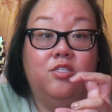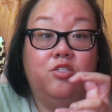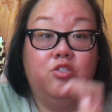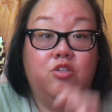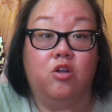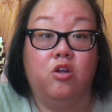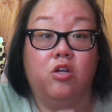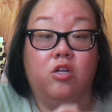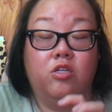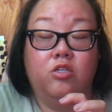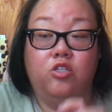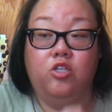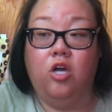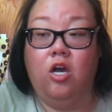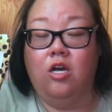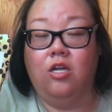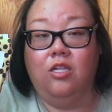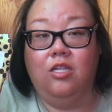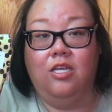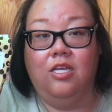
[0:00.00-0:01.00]
dark
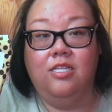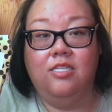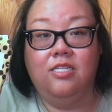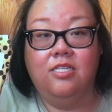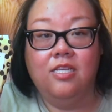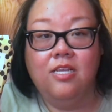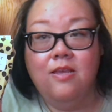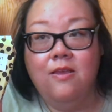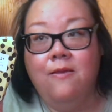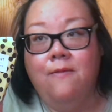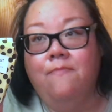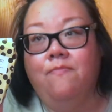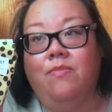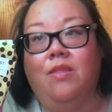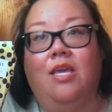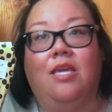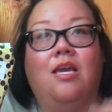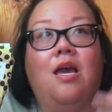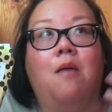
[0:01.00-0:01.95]
chocolates, like